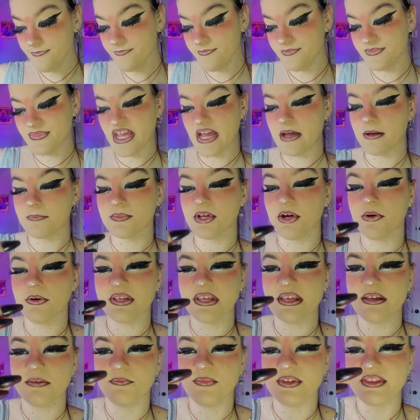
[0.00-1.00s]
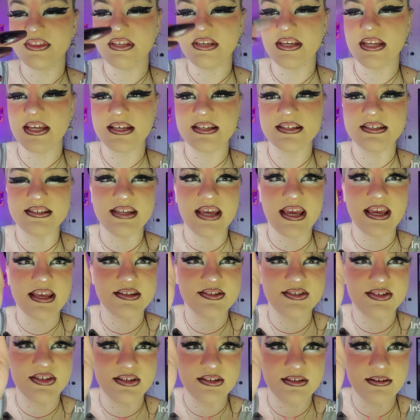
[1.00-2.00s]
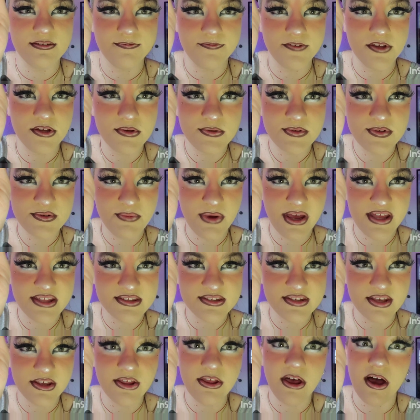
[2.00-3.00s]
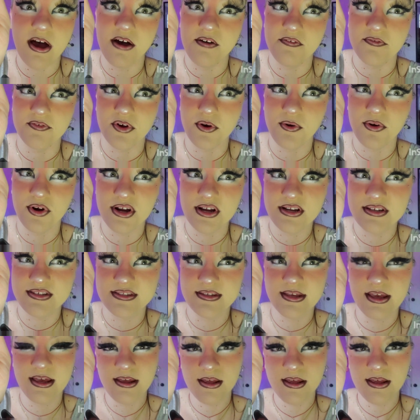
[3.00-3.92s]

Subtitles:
Now I'm going in with the NYX Dazed and Diffused pencil, of course.